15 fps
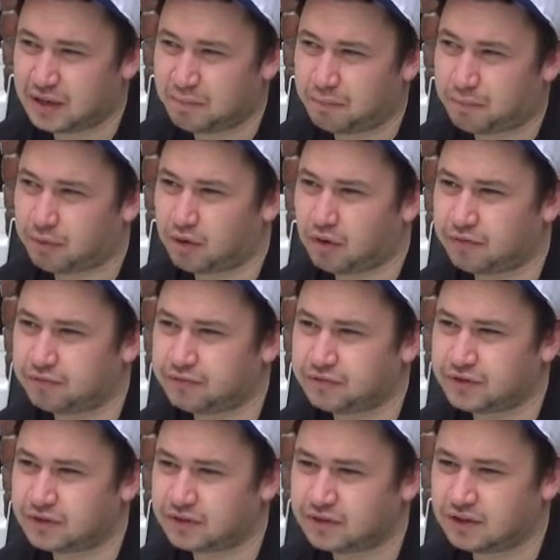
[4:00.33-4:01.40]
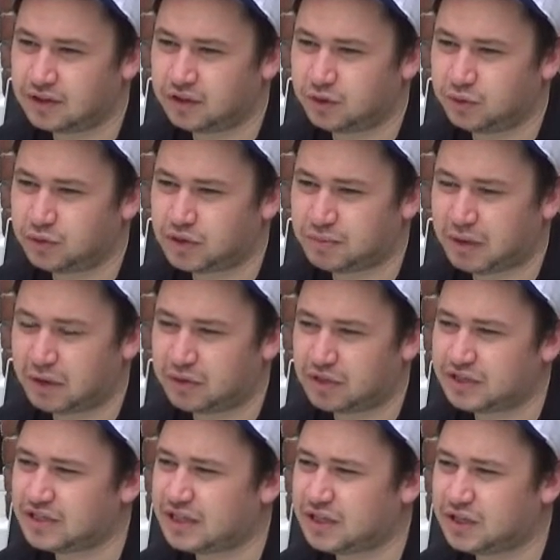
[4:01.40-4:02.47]
improved a load about
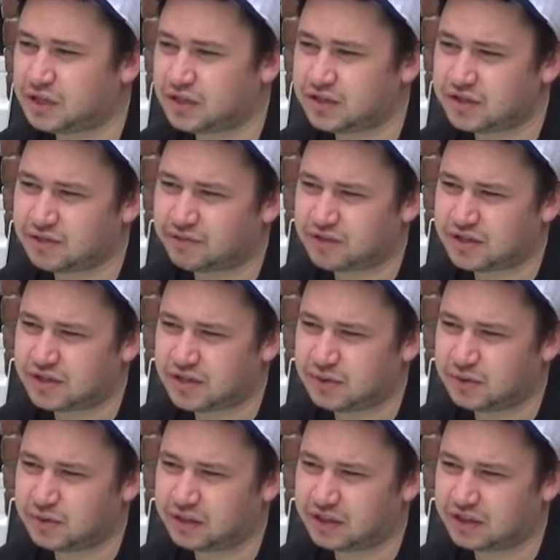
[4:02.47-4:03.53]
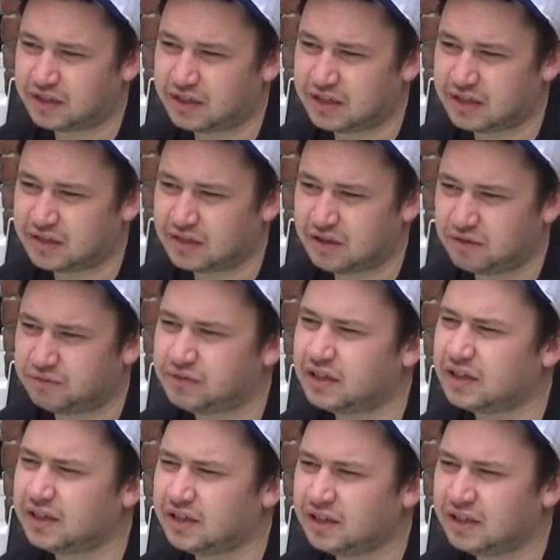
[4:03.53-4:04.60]
the teachers of the school, and the kids loved
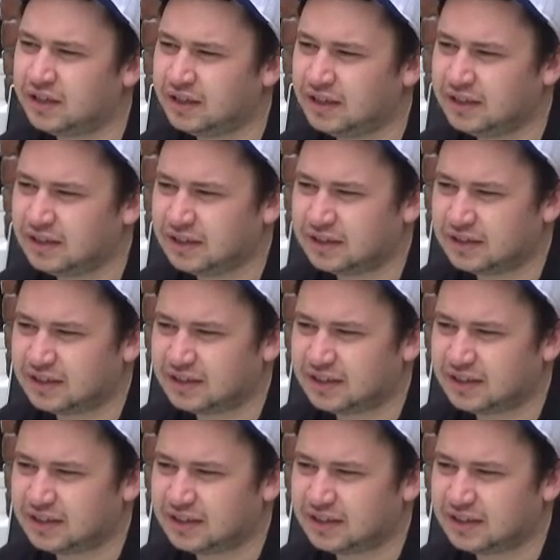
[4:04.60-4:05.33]
it. And